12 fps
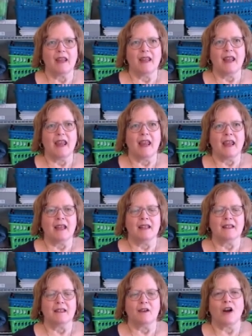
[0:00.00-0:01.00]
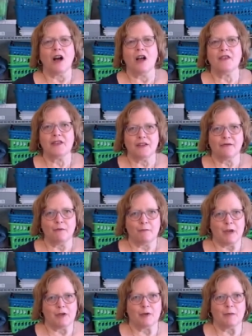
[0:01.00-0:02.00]
and all the different
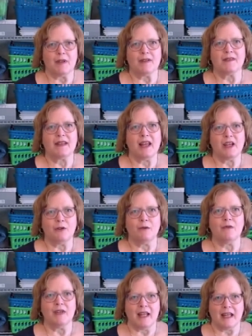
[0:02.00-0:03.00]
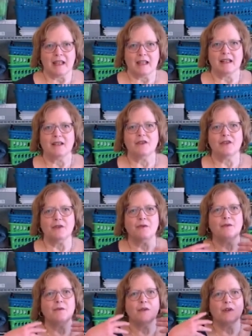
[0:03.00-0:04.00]
measurements that you need
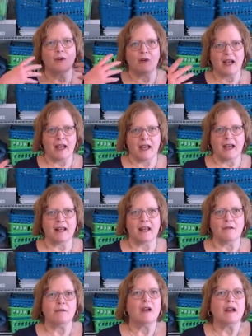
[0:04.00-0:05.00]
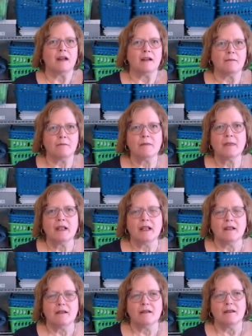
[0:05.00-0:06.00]
to go ahead and
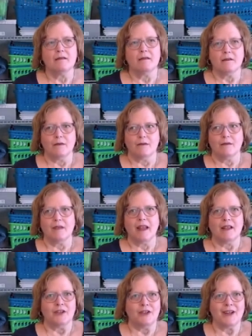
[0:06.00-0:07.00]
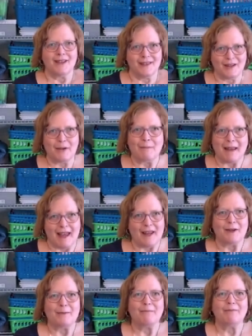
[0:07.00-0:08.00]
adjust a
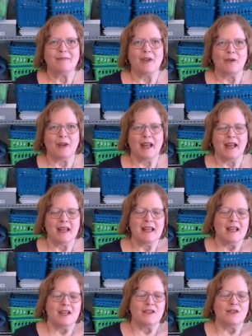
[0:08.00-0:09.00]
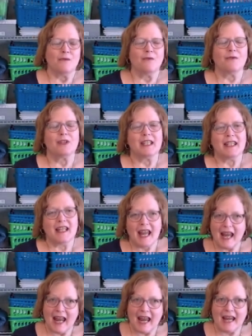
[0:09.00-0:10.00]
pattern. Okay, so for
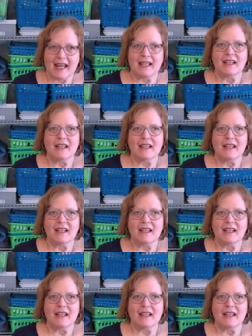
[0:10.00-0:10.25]
today,